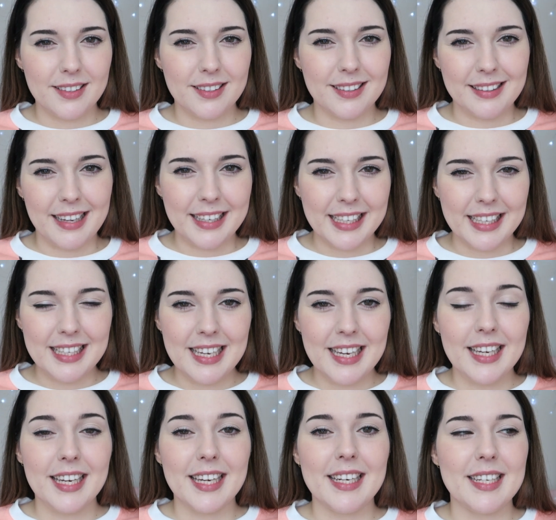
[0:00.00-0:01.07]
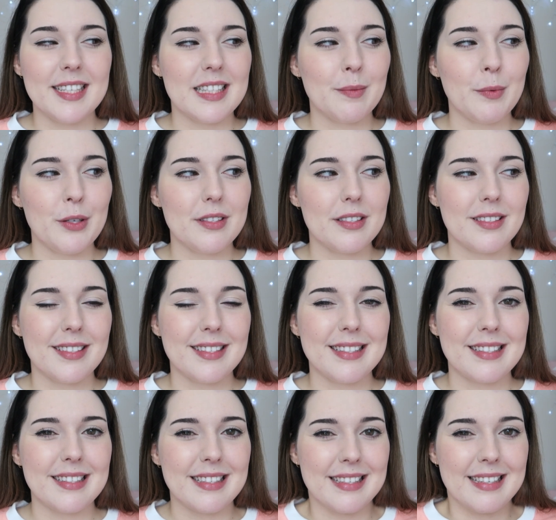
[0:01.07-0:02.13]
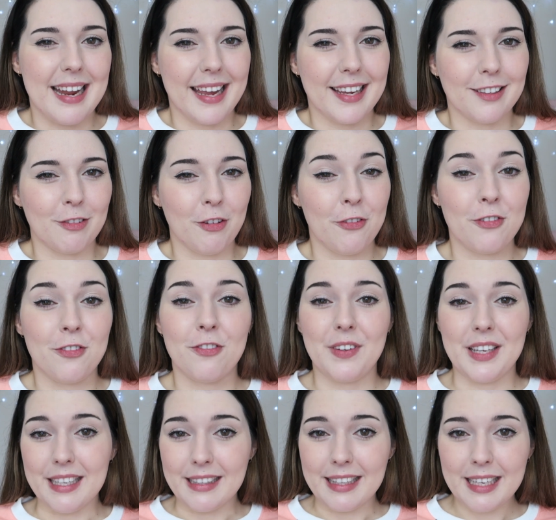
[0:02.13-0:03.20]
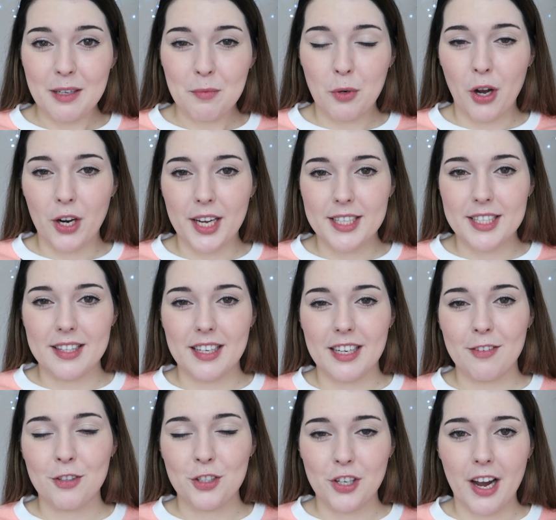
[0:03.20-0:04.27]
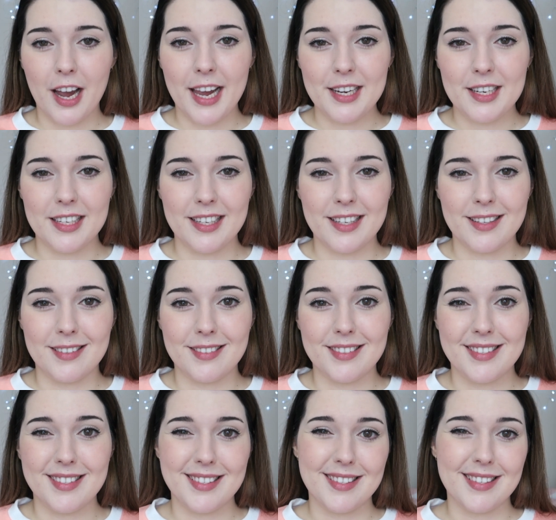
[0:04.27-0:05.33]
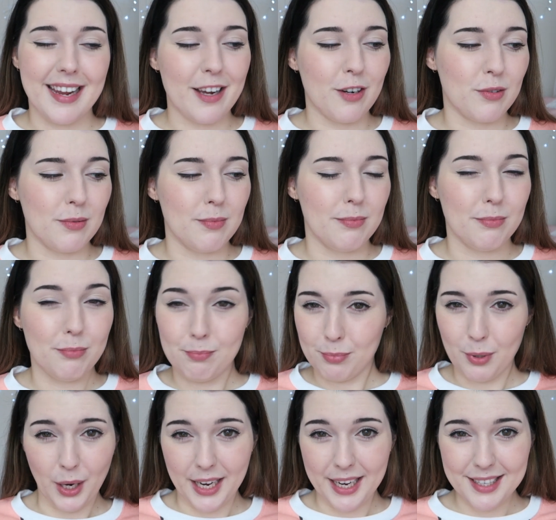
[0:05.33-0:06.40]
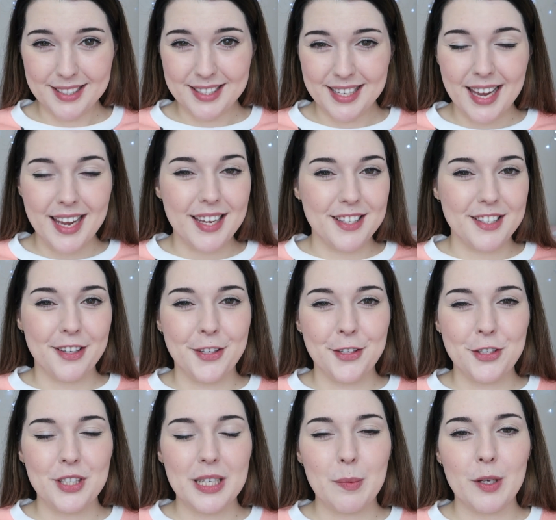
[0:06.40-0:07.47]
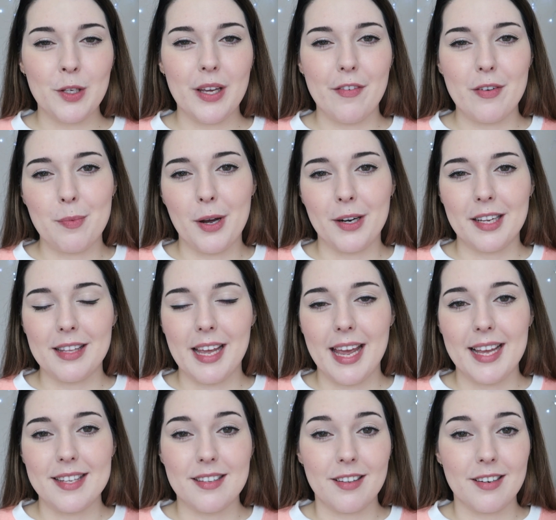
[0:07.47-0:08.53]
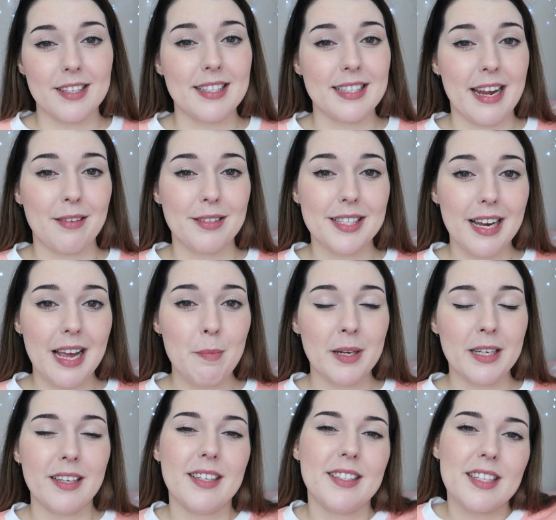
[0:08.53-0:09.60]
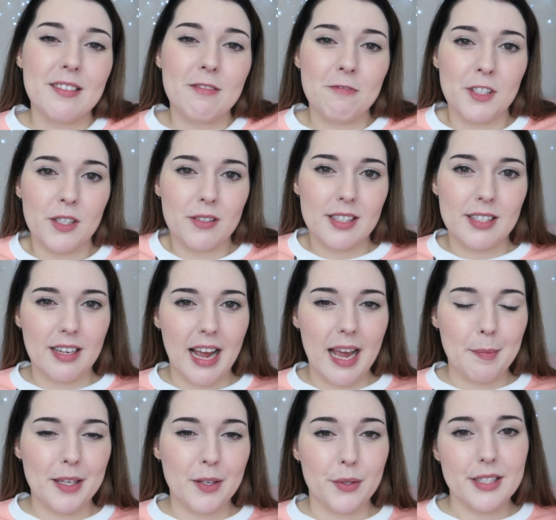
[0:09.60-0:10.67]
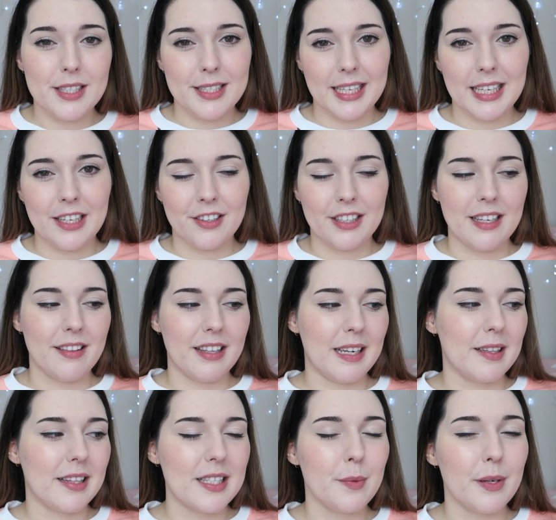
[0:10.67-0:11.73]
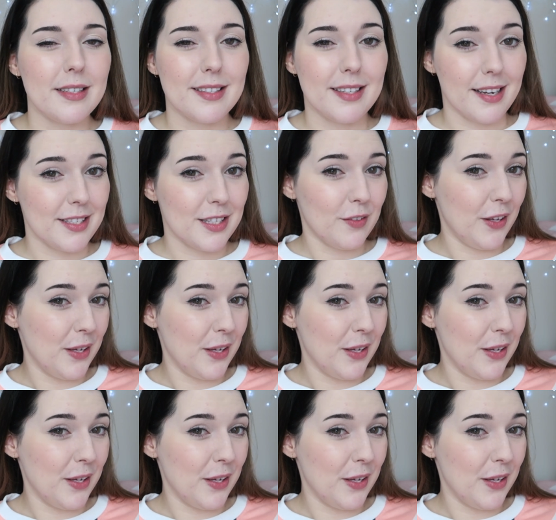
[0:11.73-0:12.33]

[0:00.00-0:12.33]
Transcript: gluggy. It is the most snail feeling product that I've tried in snail Products. So usually when you have a product that has a lot of snail slime in it, it doesn't feel slimy or sticky or anything. This one does